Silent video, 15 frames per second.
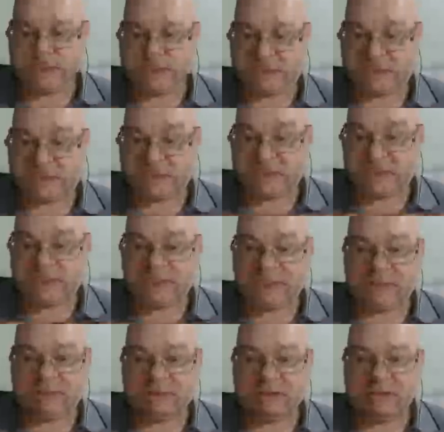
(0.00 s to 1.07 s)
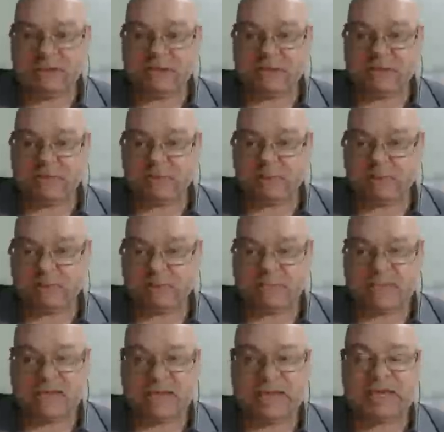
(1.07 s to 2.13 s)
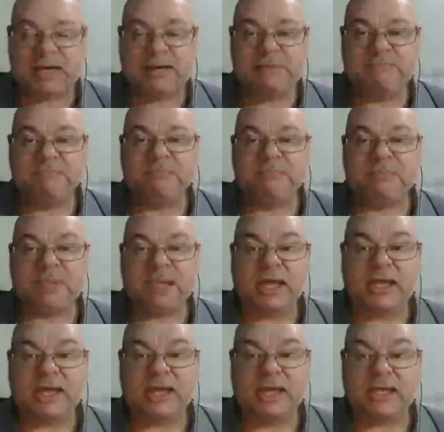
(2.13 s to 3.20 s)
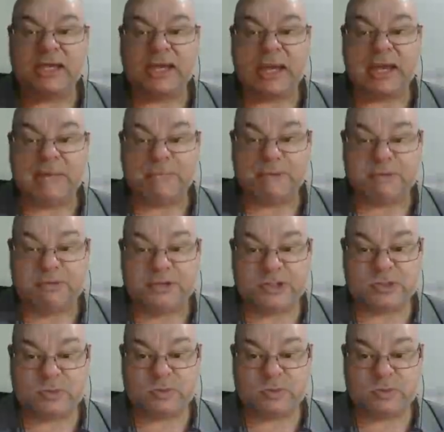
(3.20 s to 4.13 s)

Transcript: starting probably here and heading up this